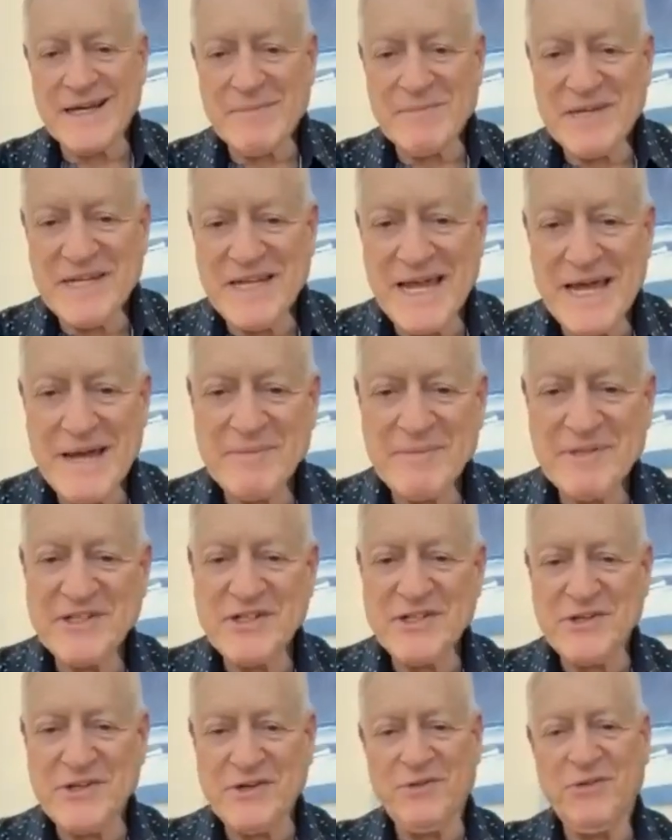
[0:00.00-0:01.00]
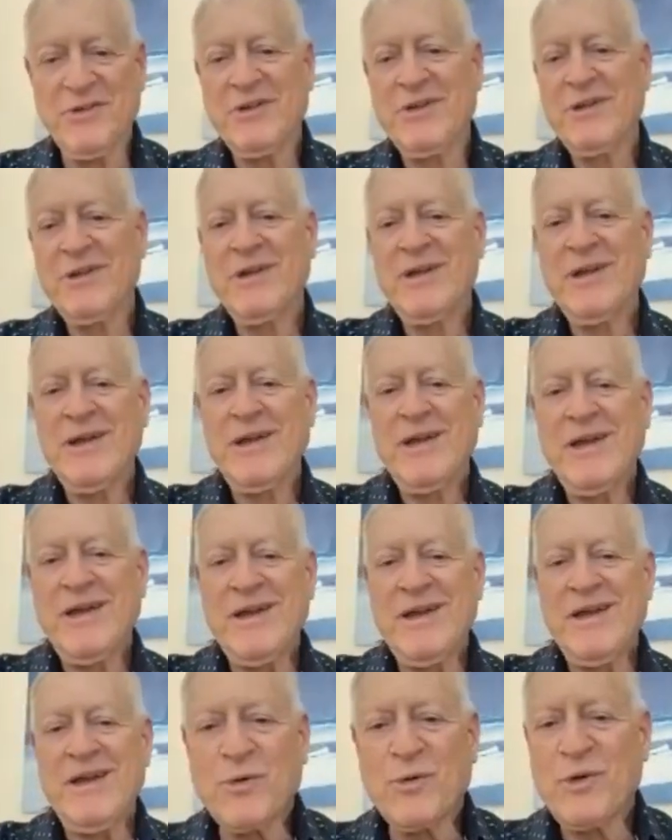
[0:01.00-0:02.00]
I'd be happy to.
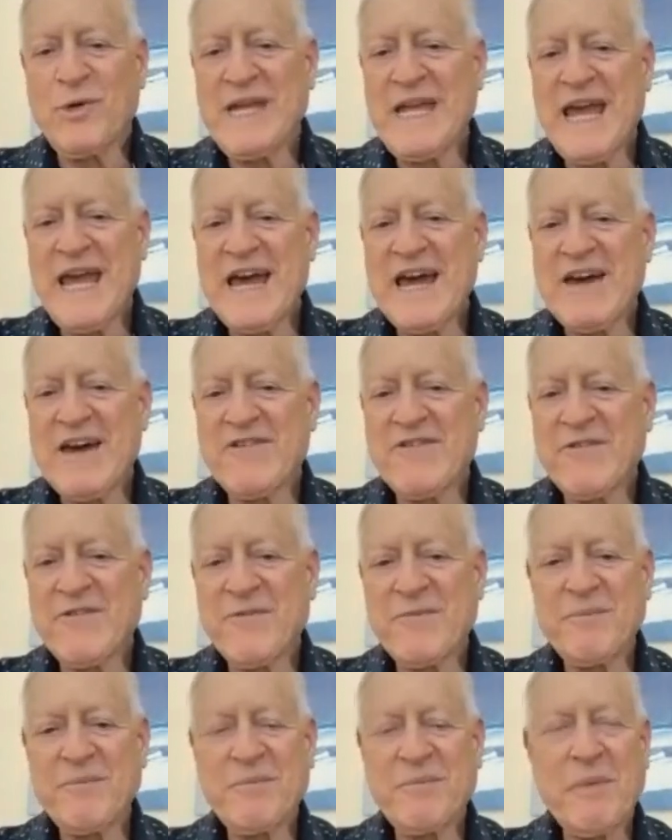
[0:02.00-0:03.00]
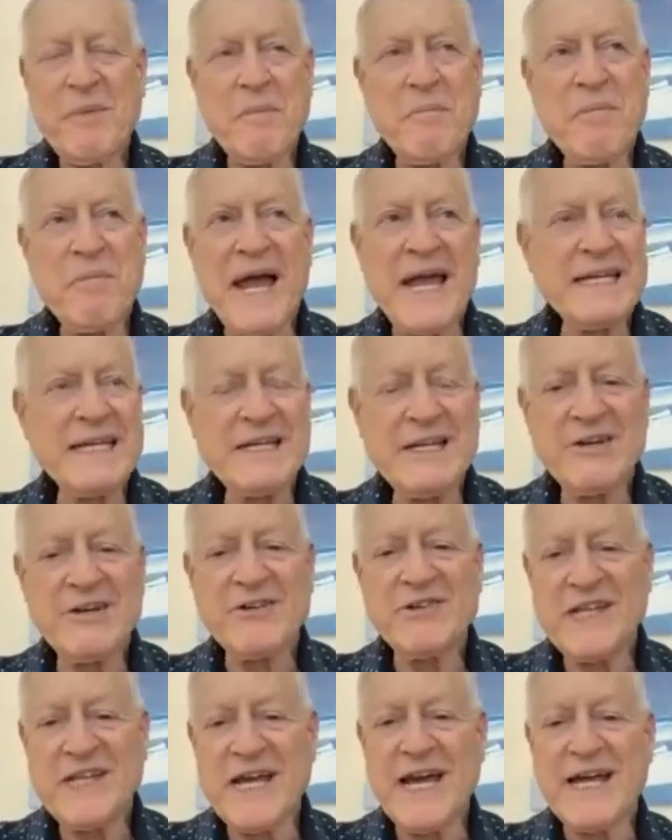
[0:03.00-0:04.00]
We have
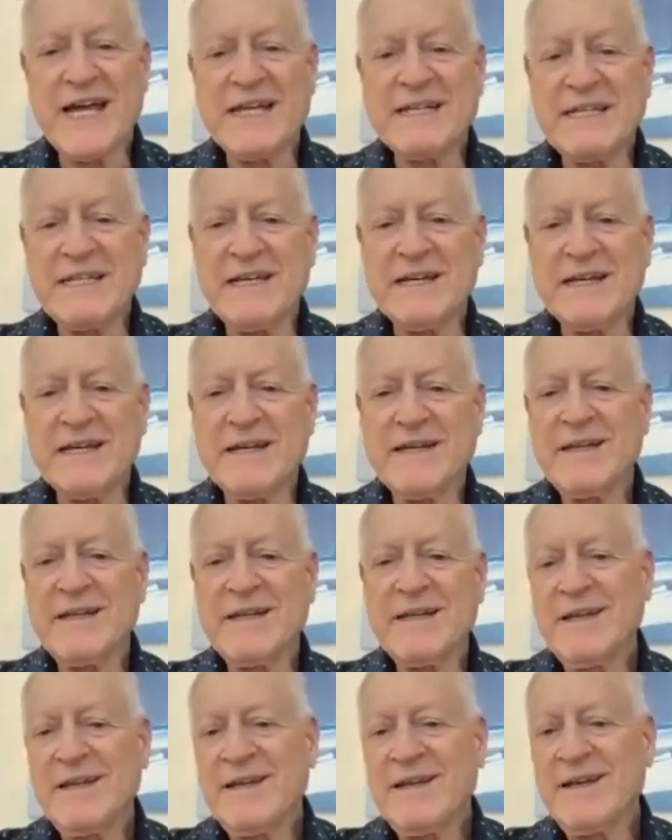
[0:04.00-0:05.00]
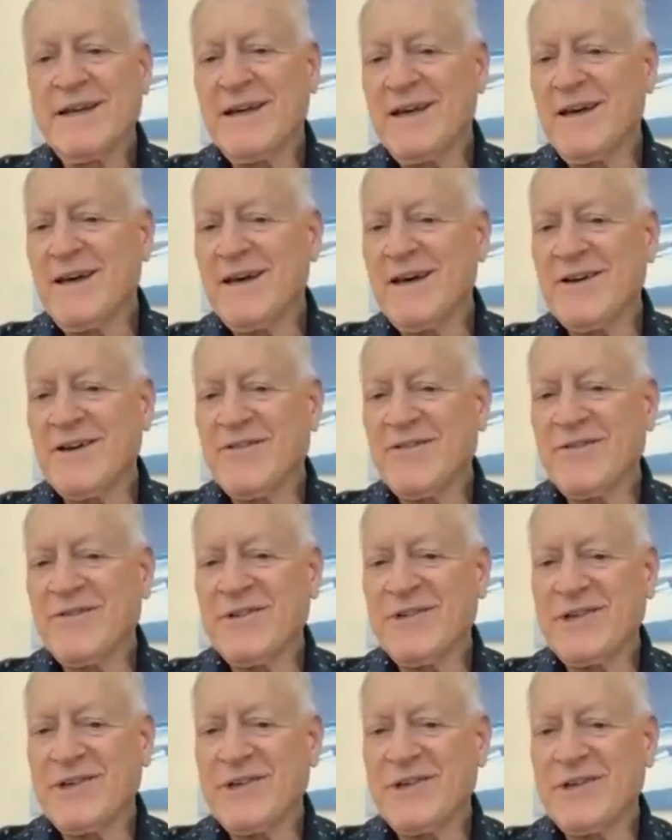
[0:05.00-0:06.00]
pioneered the idea of
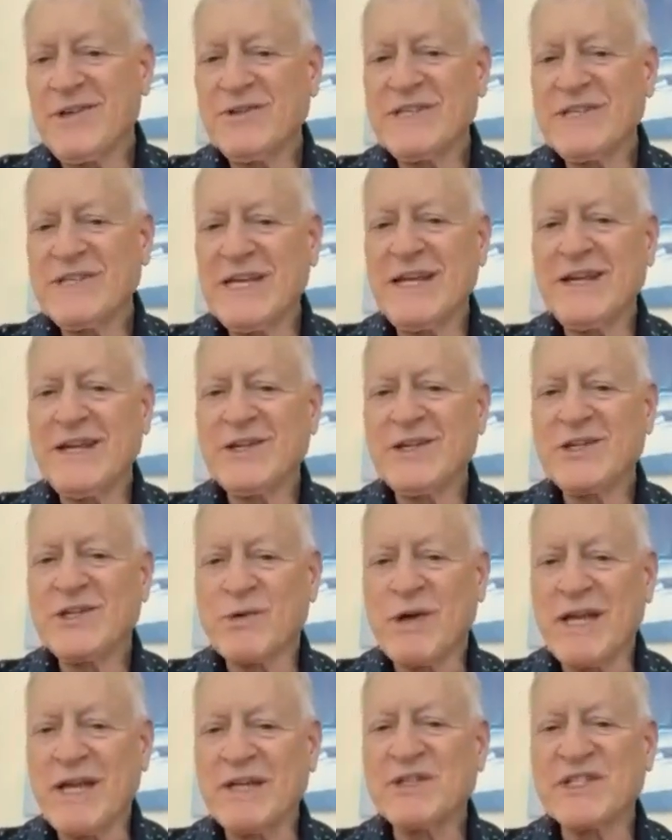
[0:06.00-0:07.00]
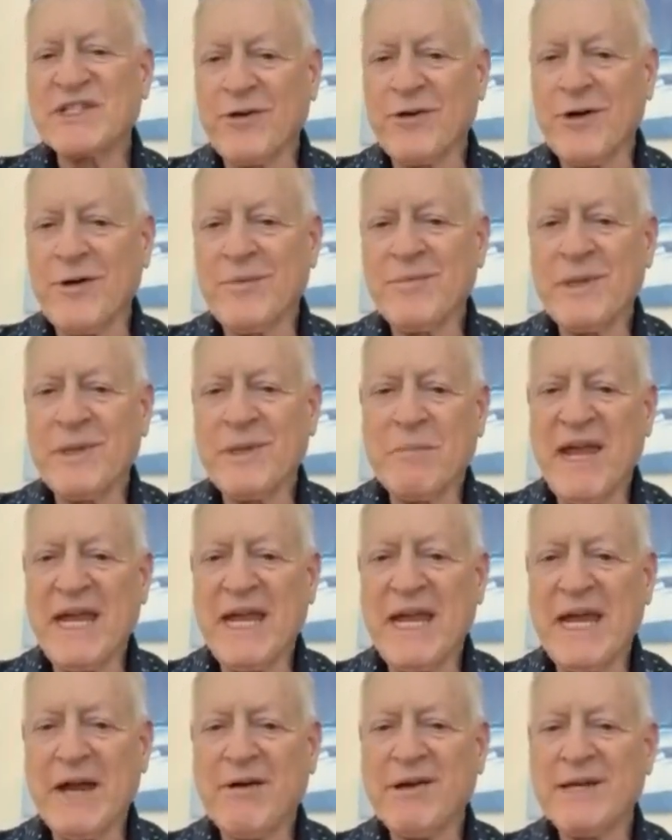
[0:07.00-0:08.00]
using dredge from the
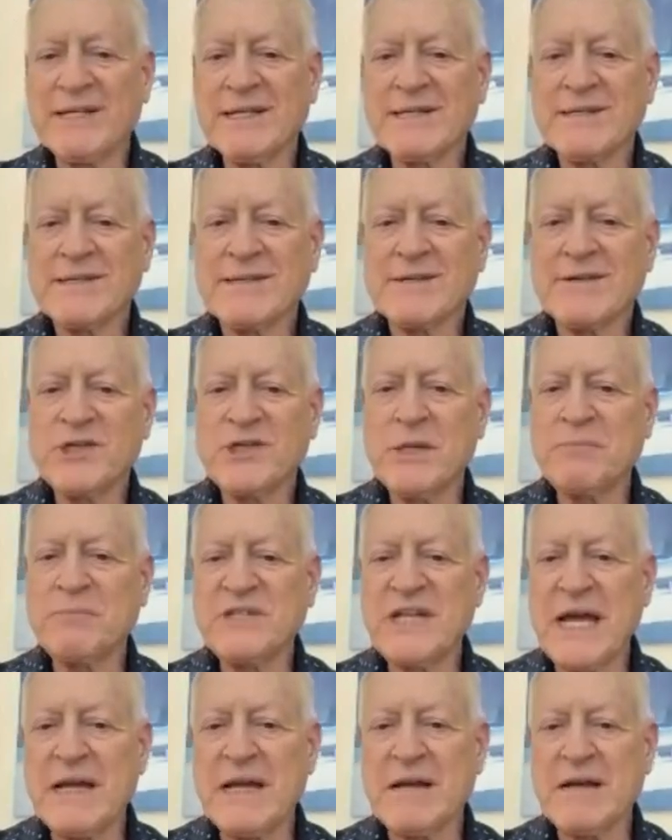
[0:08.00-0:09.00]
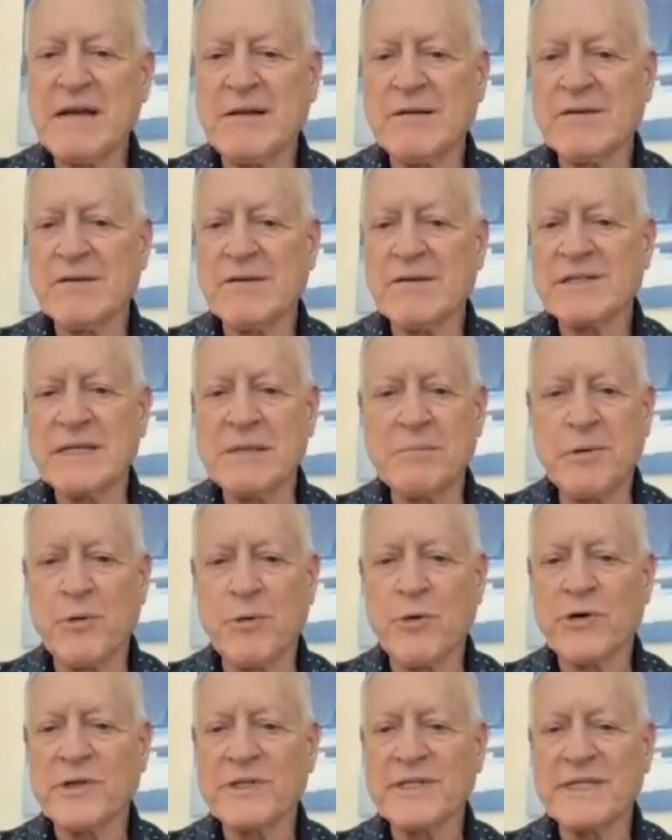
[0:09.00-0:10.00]
Bay Area's tip channels and
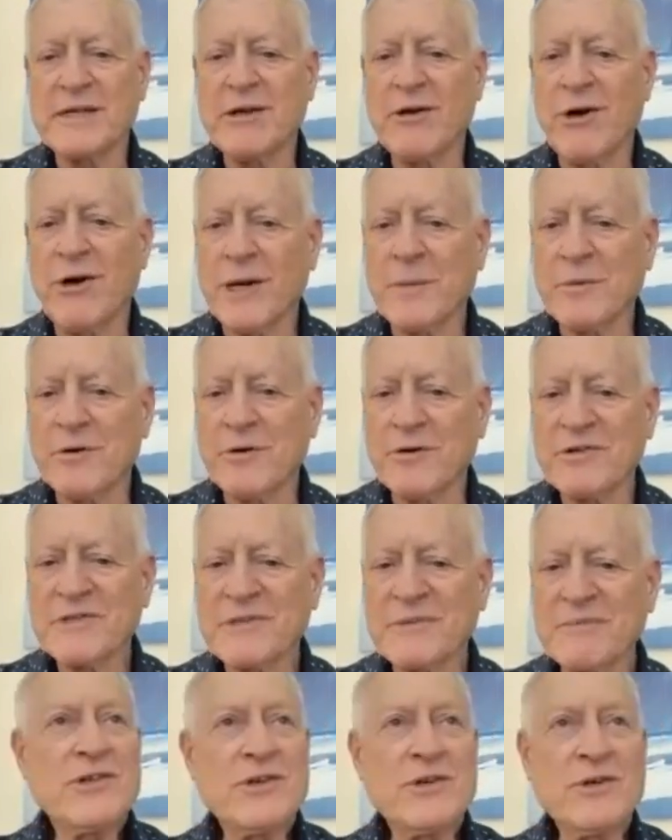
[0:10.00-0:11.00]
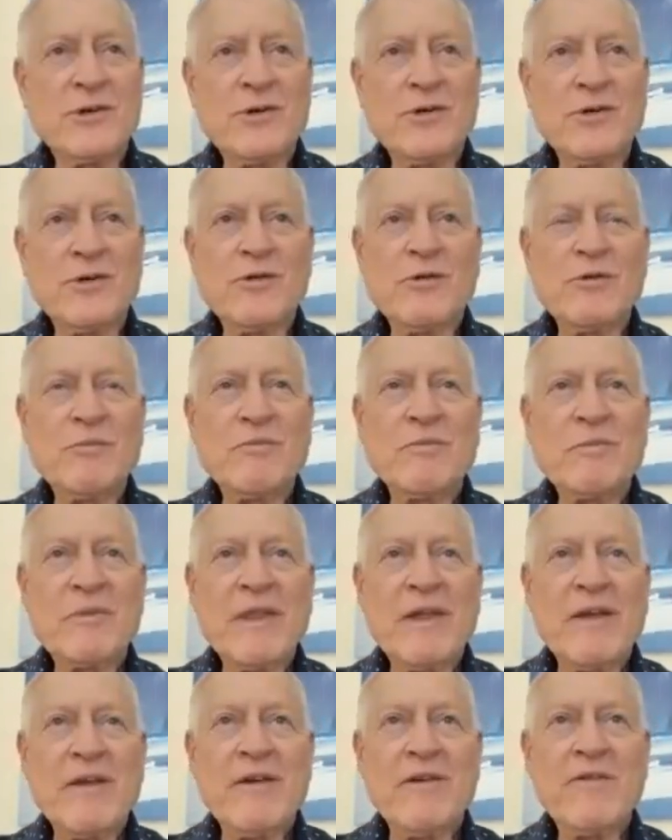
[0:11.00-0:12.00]
ports and harbors to
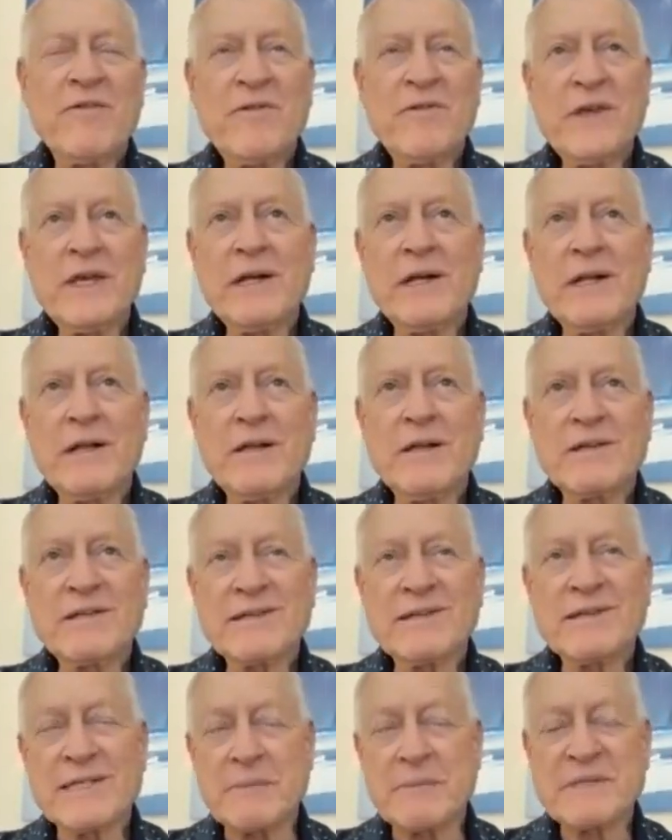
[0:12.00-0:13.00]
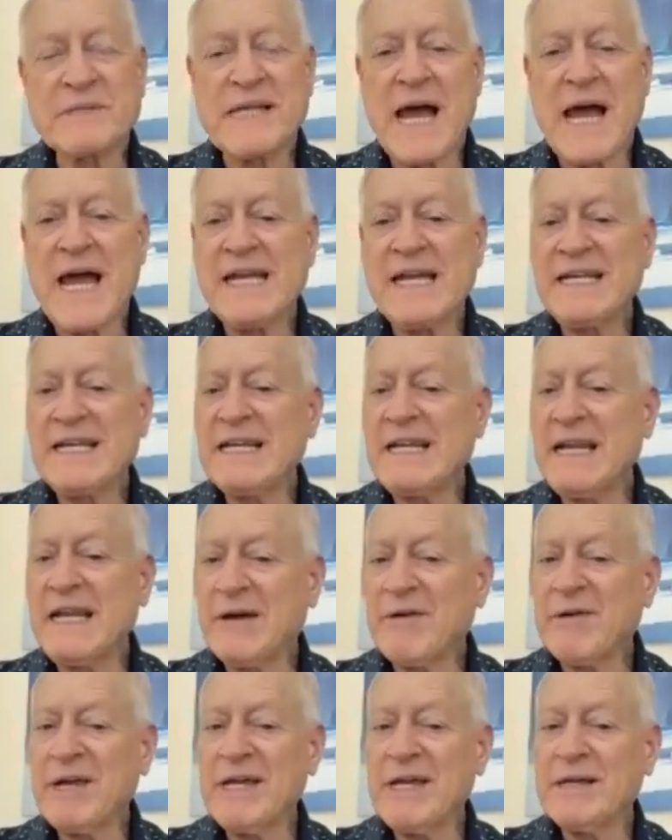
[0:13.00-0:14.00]
fill subsided
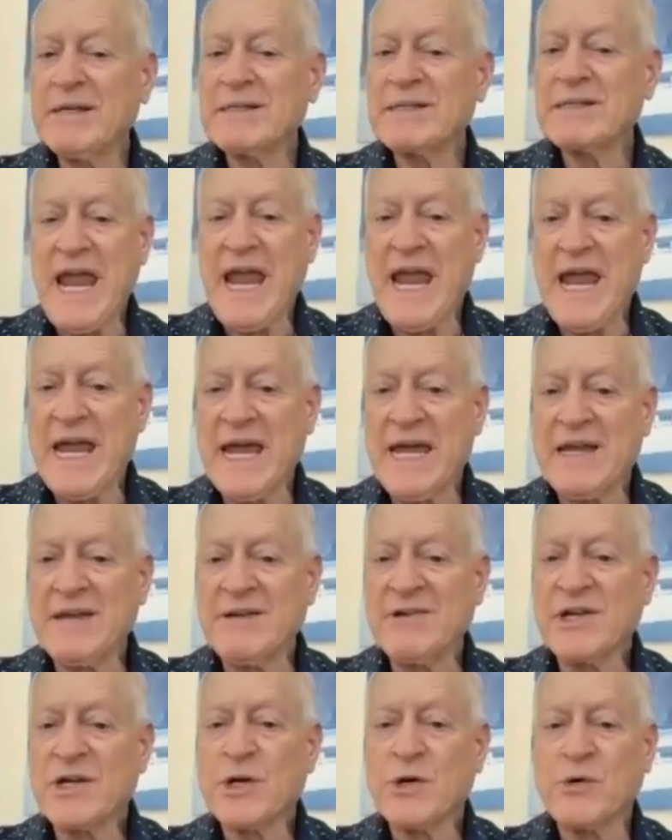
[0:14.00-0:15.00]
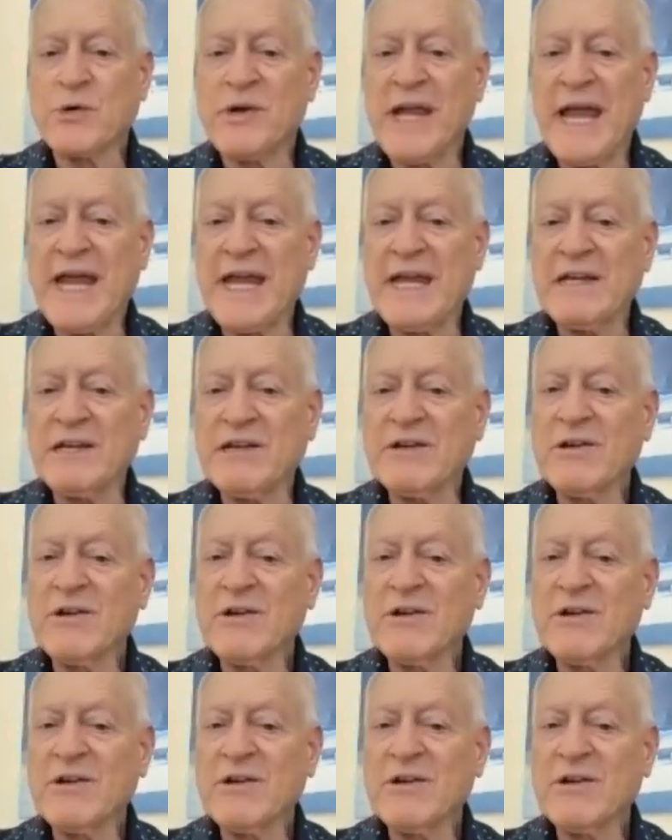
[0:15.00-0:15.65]
areas and create